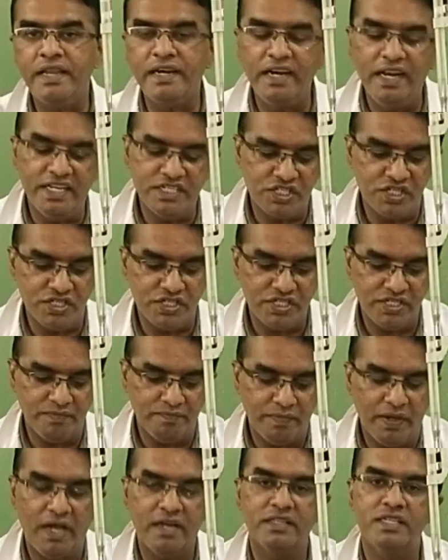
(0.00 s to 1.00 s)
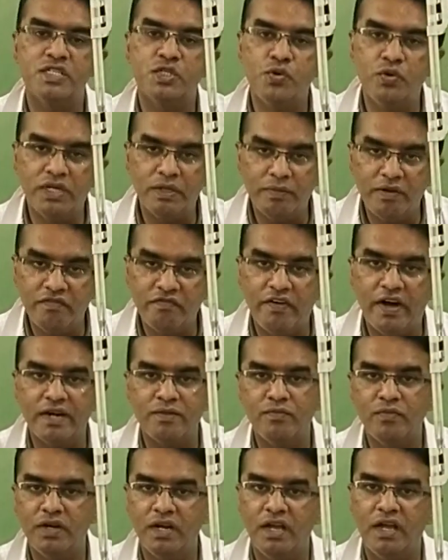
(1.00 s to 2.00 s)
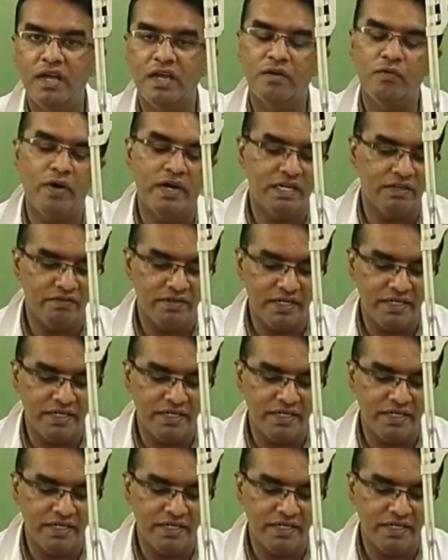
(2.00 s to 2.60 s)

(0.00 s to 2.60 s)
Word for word: relationship or the suitable formula or whatever